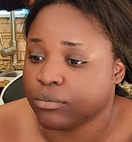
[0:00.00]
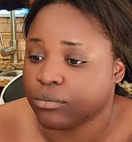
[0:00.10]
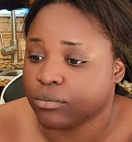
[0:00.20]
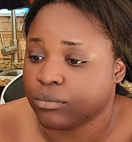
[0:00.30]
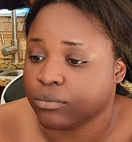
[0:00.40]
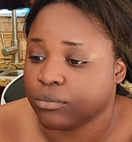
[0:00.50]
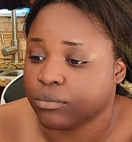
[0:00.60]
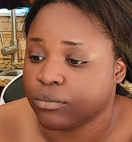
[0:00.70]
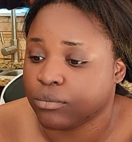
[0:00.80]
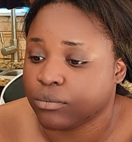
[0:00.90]

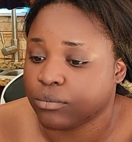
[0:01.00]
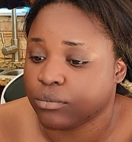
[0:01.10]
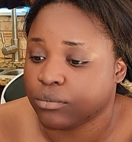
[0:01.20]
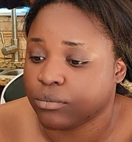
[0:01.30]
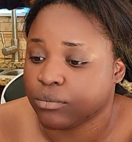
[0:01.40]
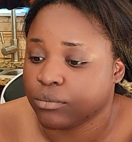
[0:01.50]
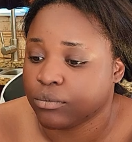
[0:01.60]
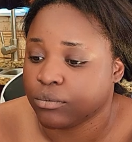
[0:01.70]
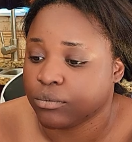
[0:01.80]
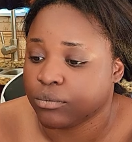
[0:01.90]

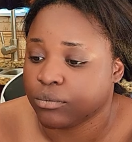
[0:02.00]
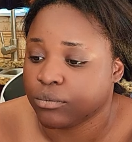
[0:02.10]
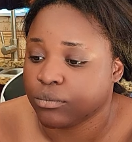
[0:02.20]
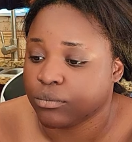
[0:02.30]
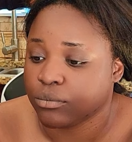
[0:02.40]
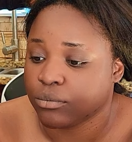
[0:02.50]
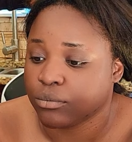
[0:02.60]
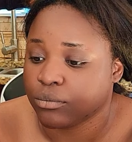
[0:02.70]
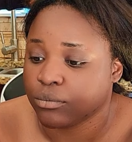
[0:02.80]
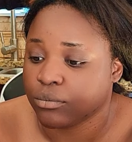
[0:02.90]

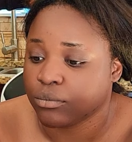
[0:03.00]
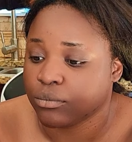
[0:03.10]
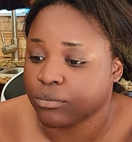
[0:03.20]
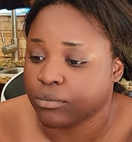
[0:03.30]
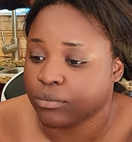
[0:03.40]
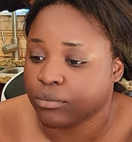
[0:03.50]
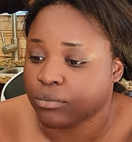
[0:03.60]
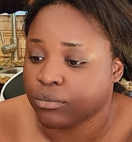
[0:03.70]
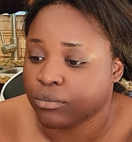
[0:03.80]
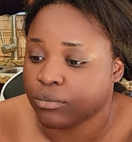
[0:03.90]
(not speaking)